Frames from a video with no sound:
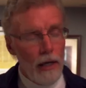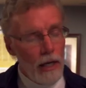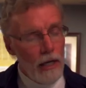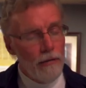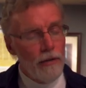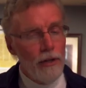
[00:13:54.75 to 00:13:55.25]

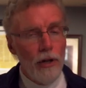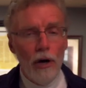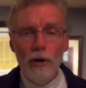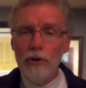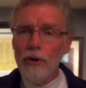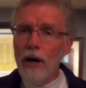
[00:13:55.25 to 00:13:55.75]
Even
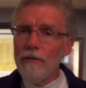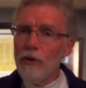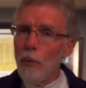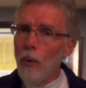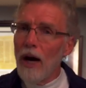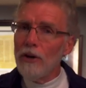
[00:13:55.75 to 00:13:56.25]
though you have
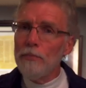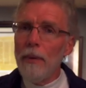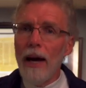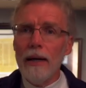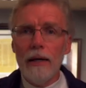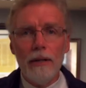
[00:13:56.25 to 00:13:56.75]
the West
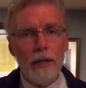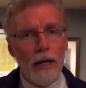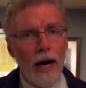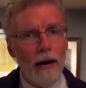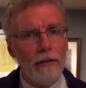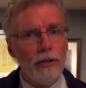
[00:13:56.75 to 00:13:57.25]
Bank and the
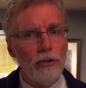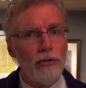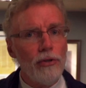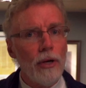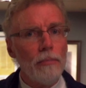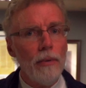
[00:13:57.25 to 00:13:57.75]
Gaza
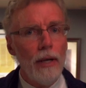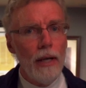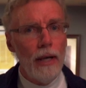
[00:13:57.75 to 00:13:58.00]
Strip